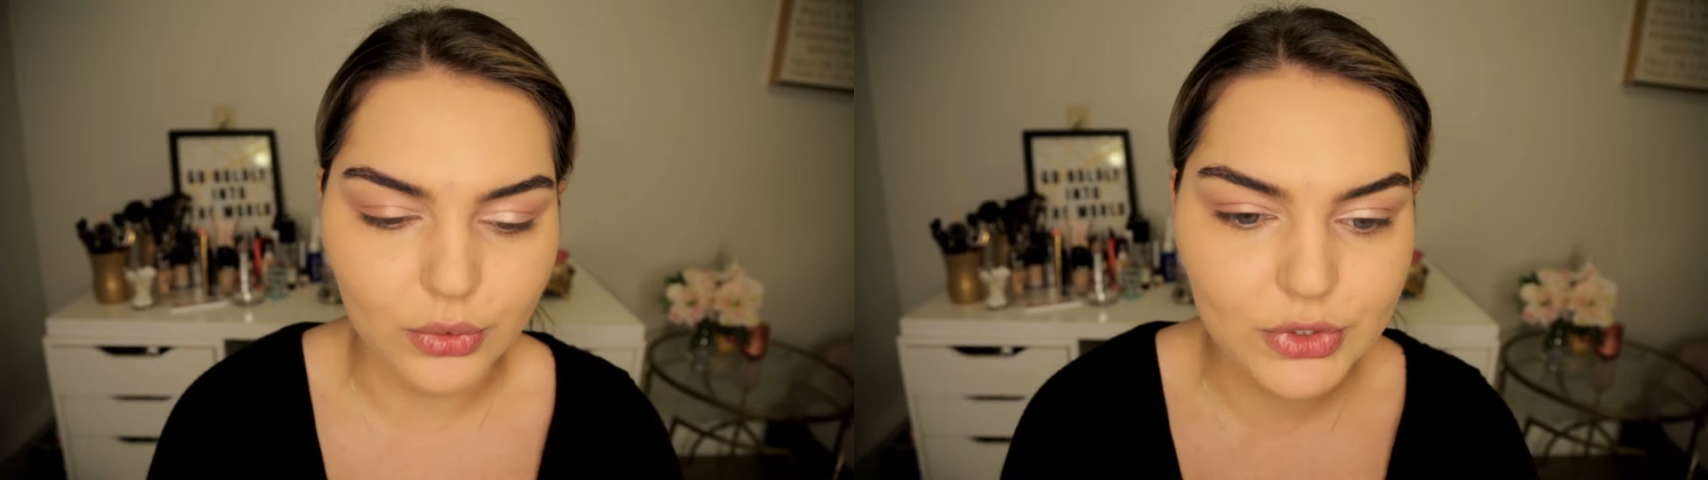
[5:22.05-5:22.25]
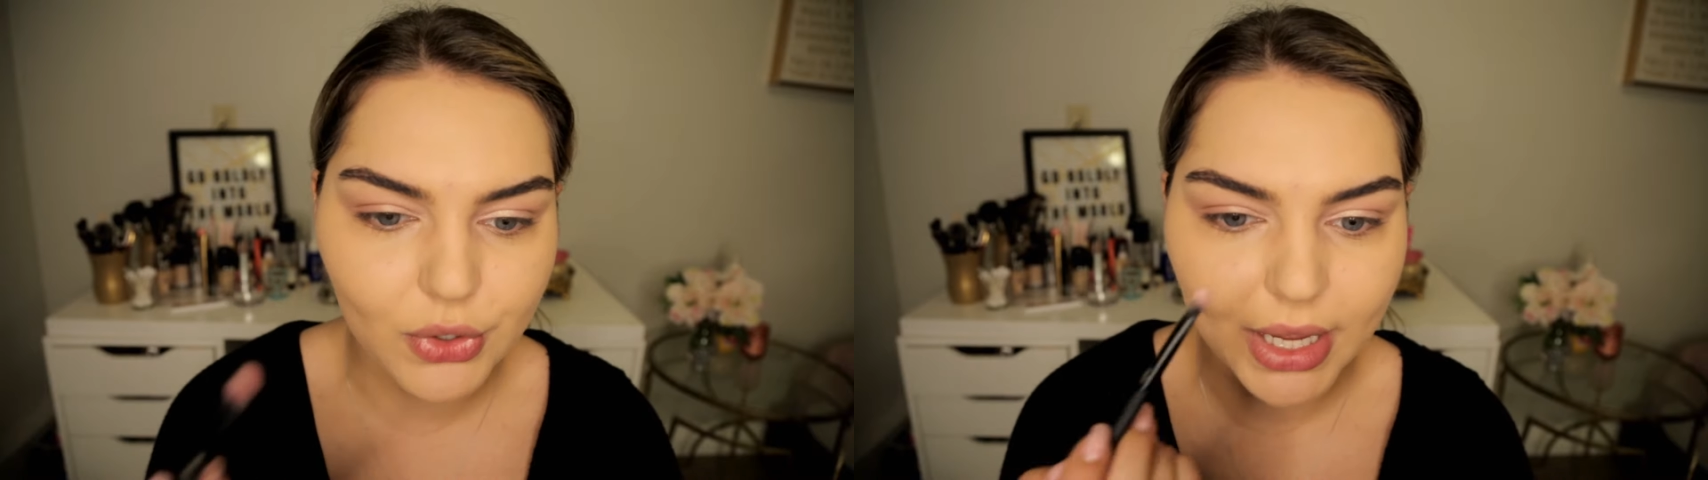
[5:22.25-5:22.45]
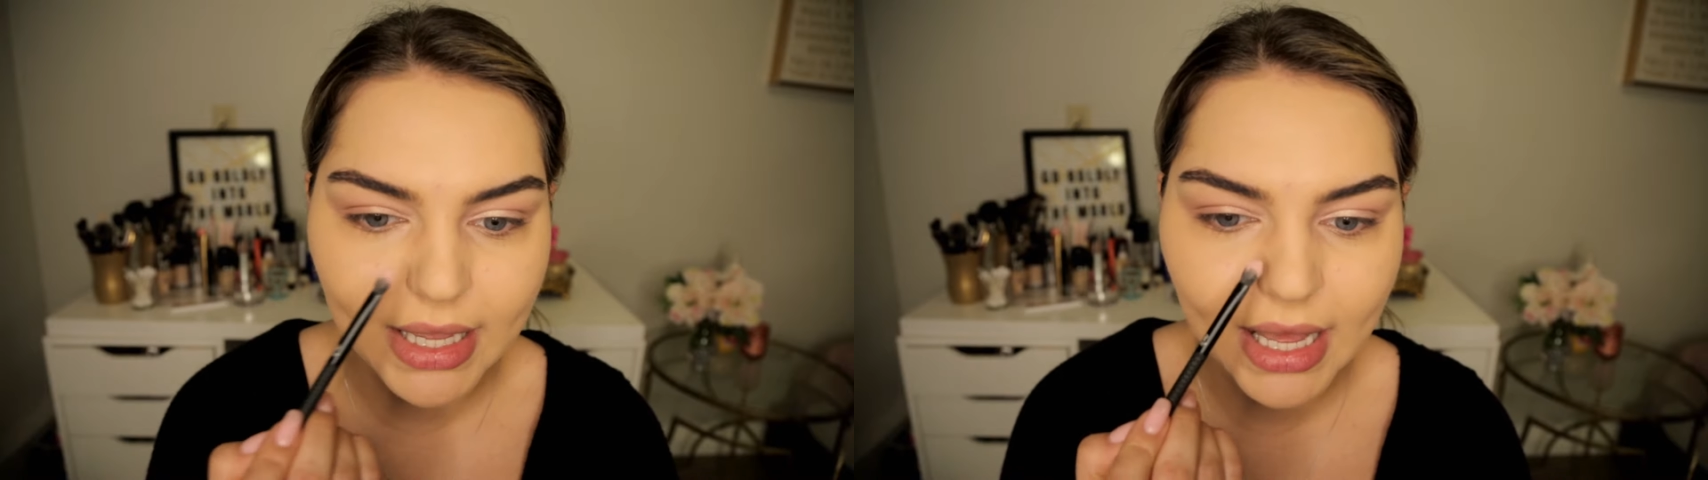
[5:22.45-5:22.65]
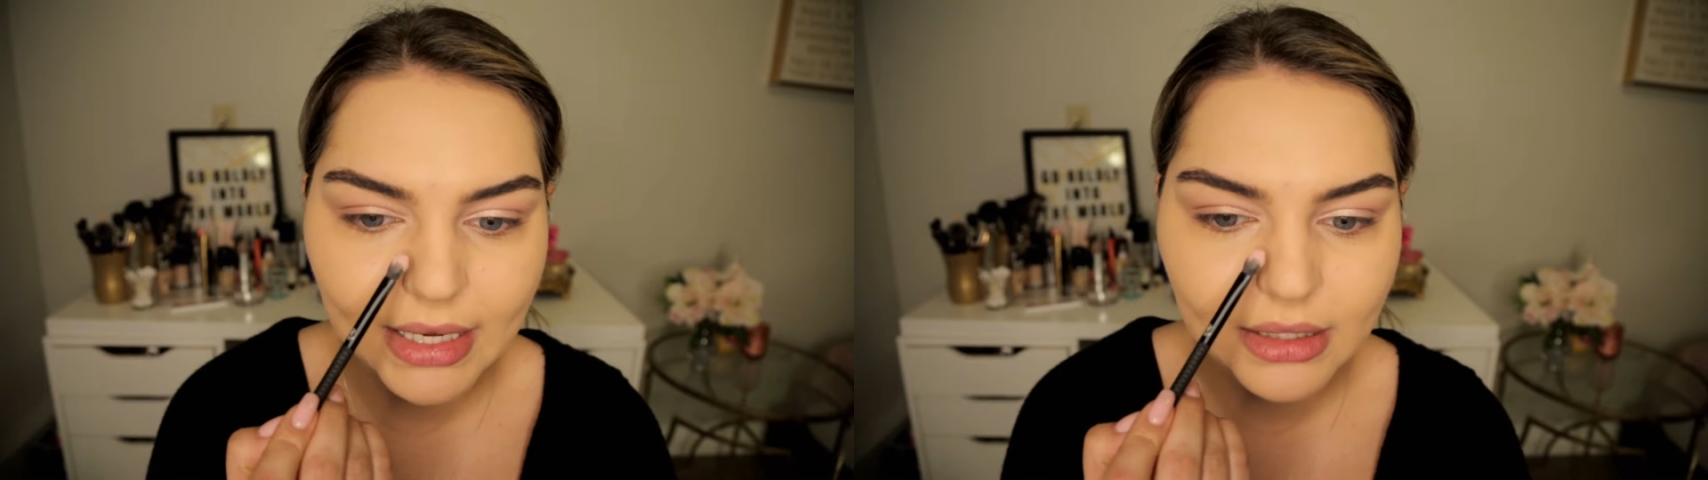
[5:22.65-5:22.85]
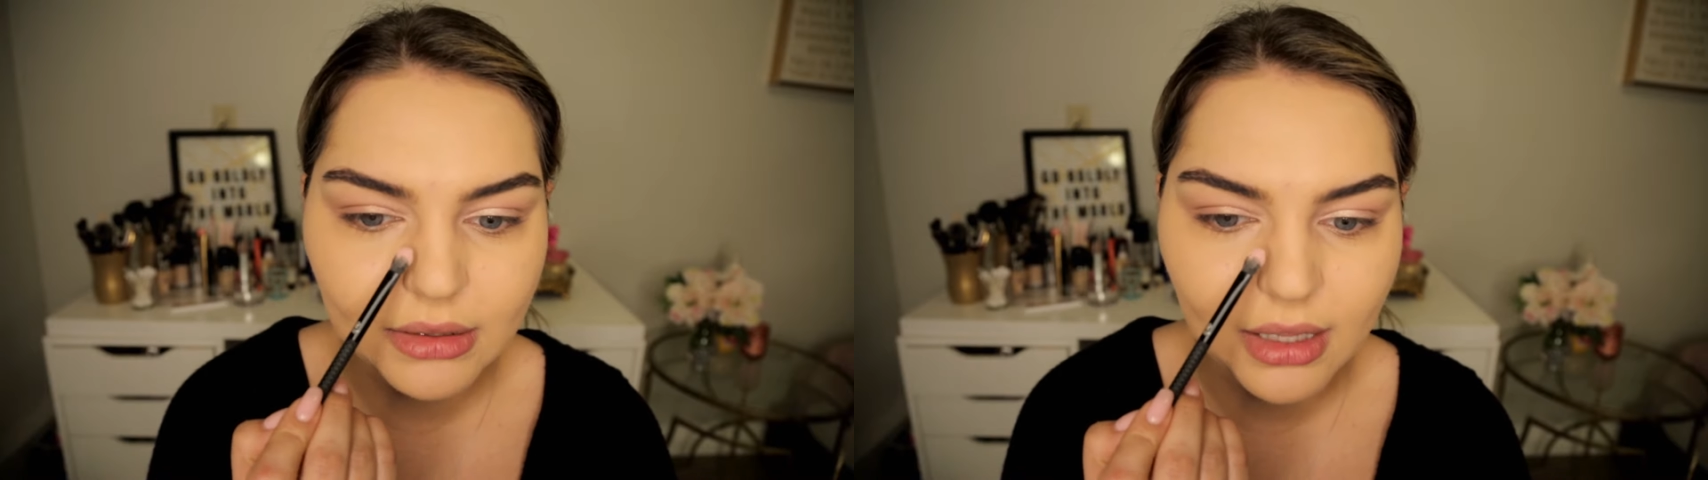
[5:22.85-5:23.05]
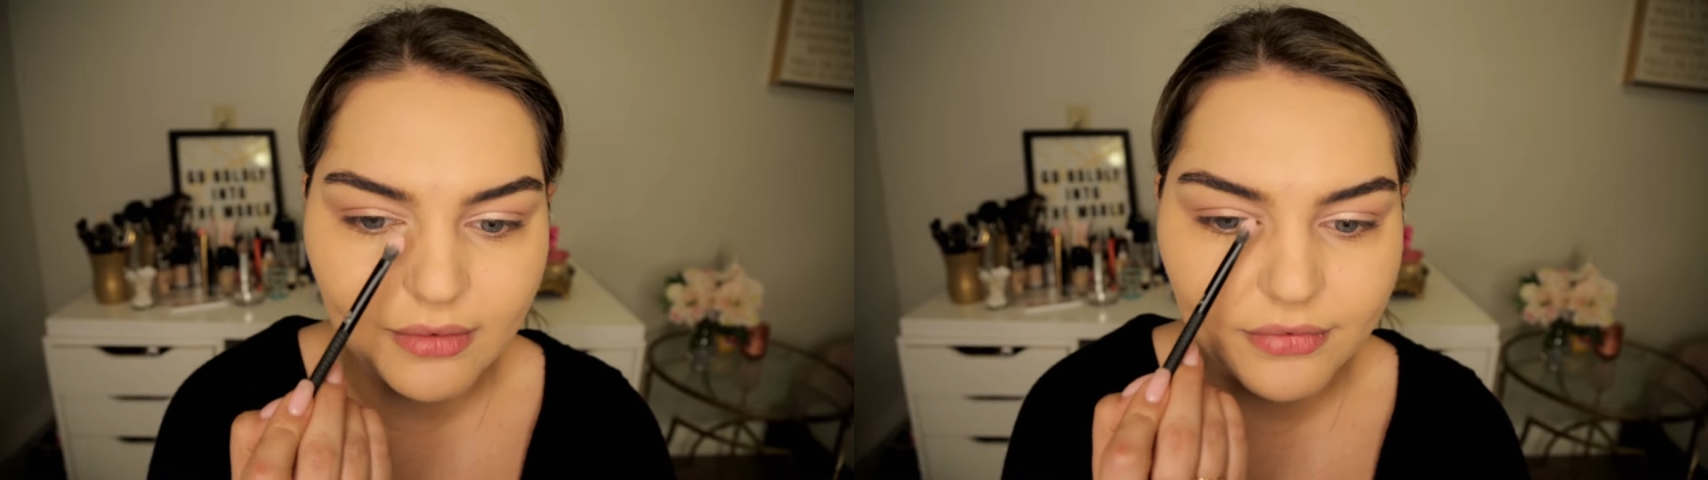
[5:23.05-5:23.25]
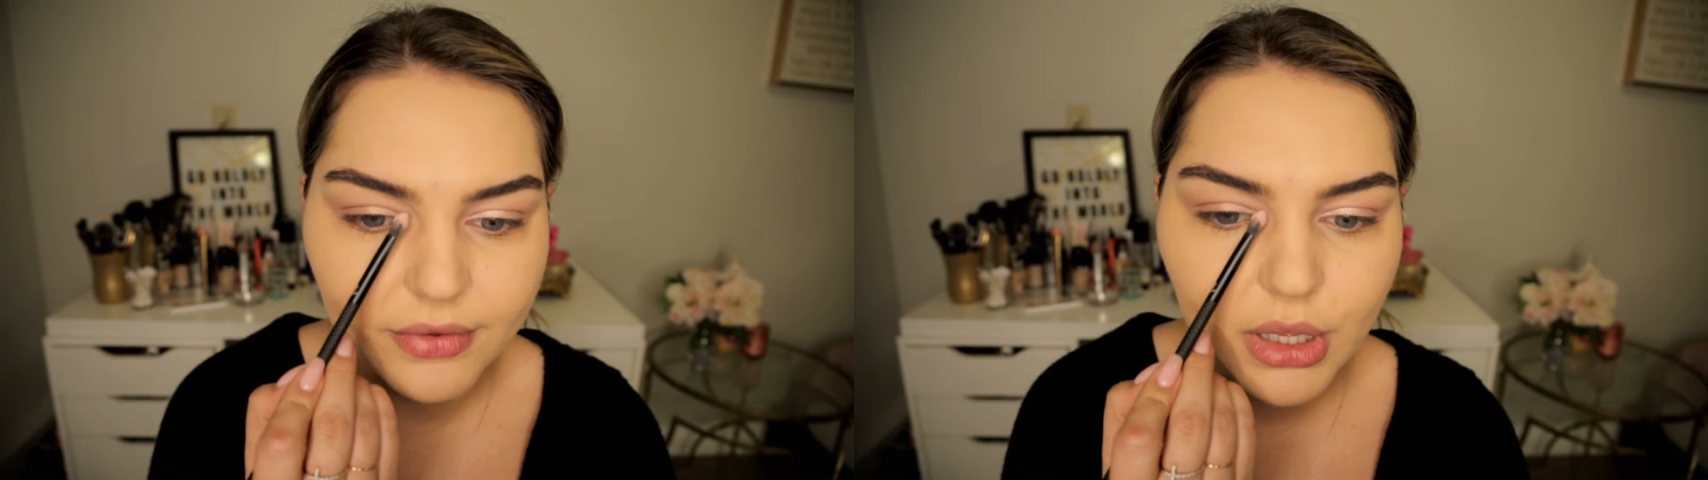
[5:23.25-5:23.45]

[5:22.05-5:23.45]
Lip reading: So I kind of love